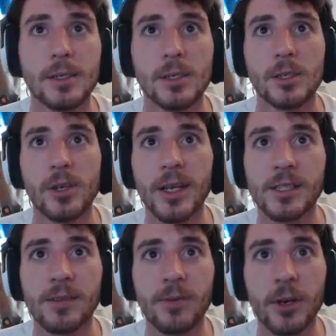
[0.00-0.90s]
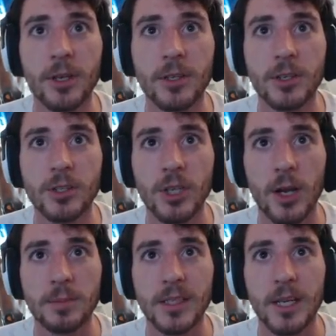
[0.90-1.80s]
Crisis averted. Good
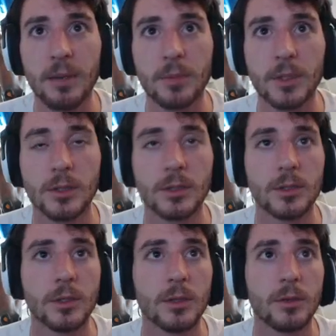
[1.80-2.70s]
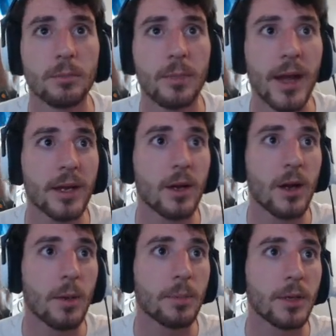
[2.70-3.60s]
job, team. Back
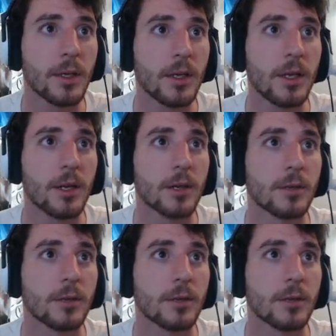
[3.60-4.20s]
up here.